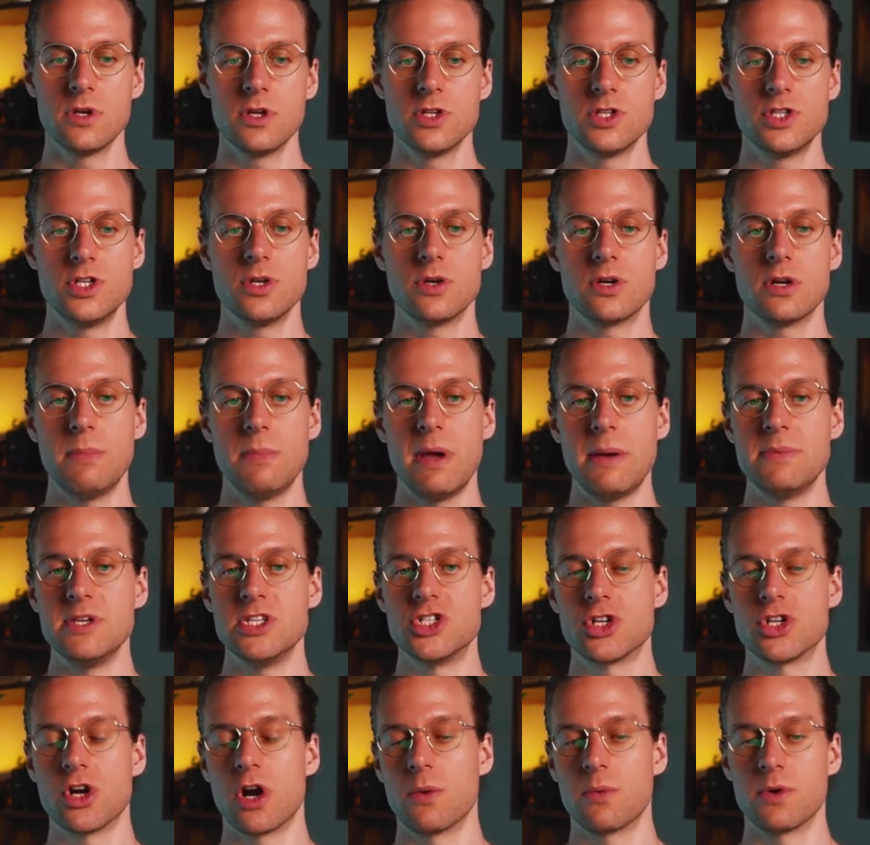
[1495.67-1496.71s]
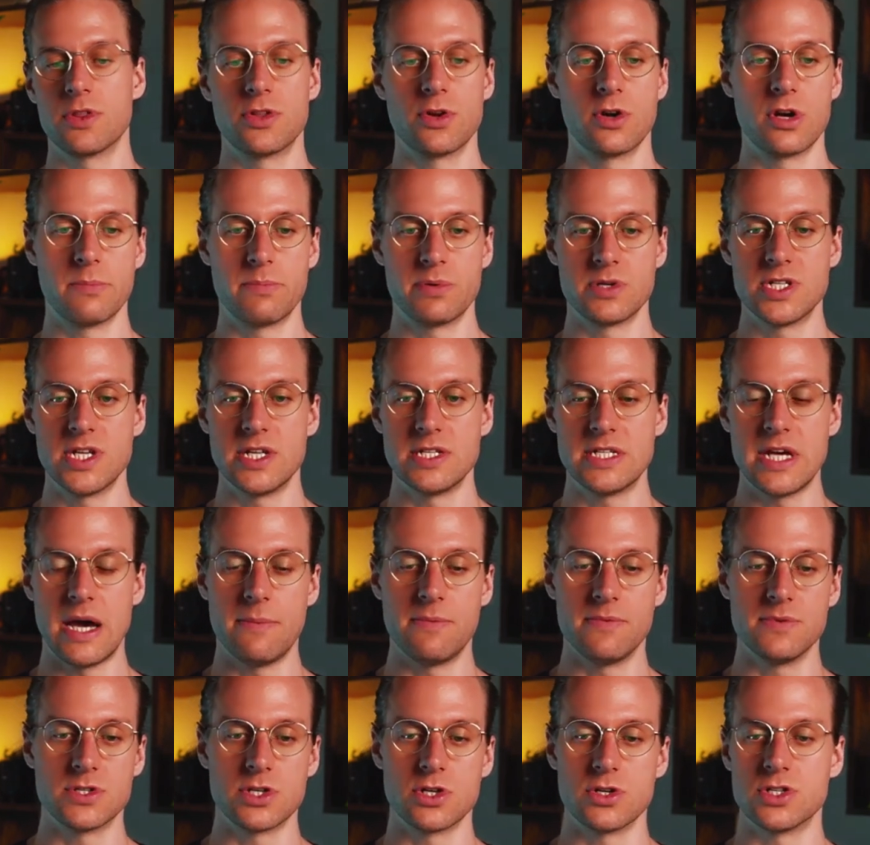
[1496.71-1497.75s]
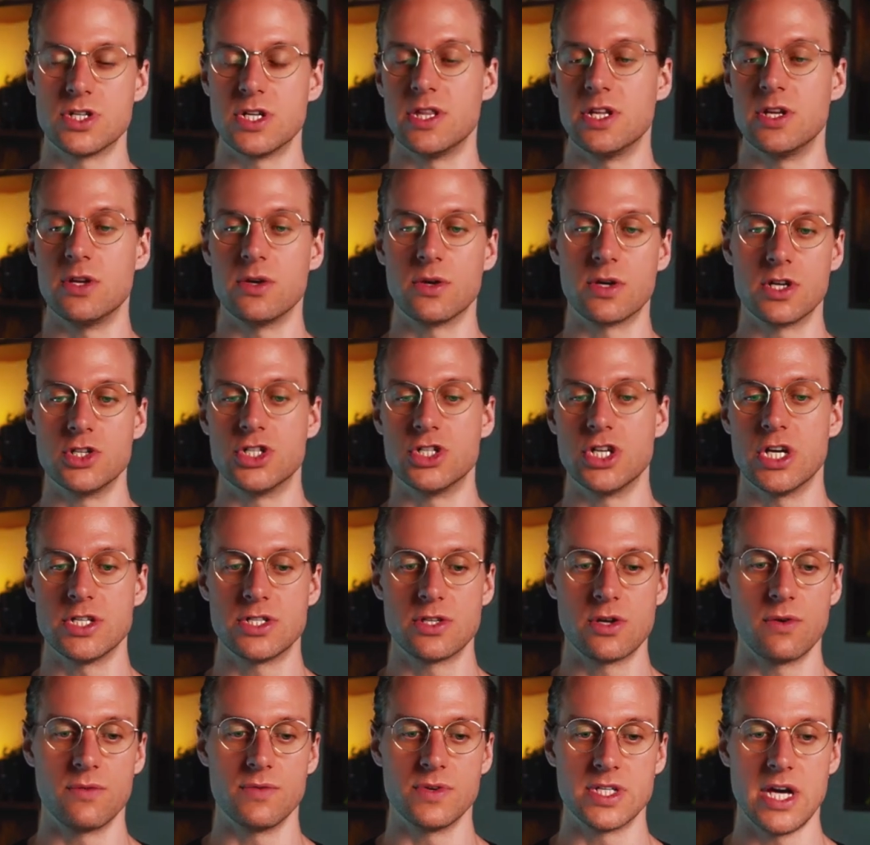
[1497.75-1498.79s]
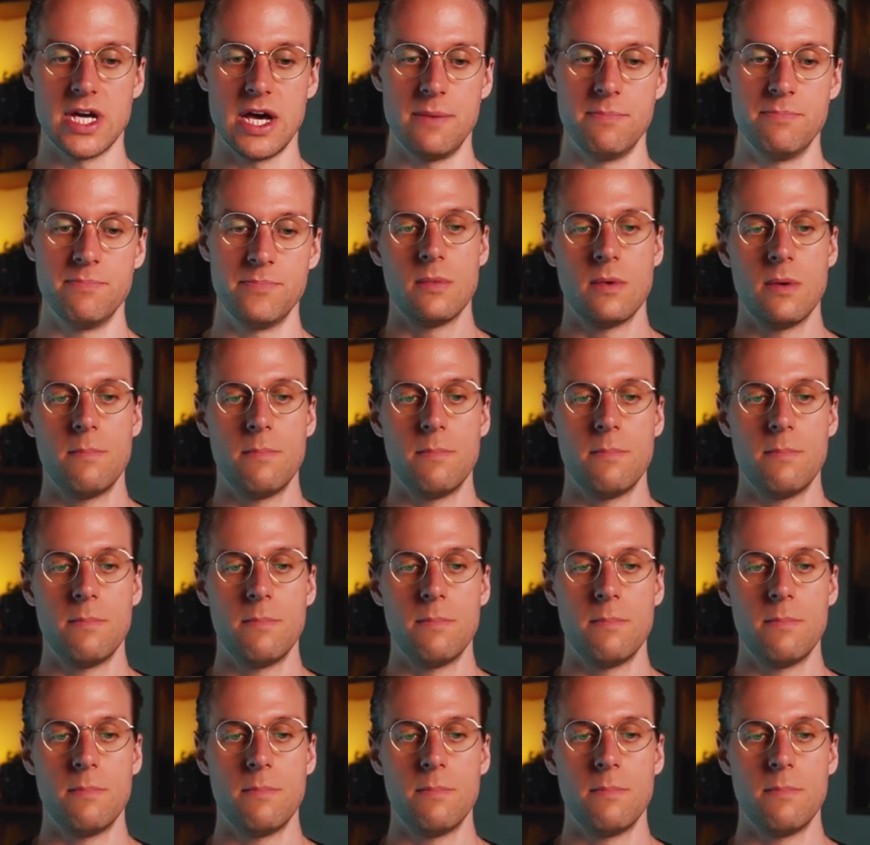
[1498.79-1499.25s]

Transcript: So you could maybe start with 30% top of search and then you could adjust it over time.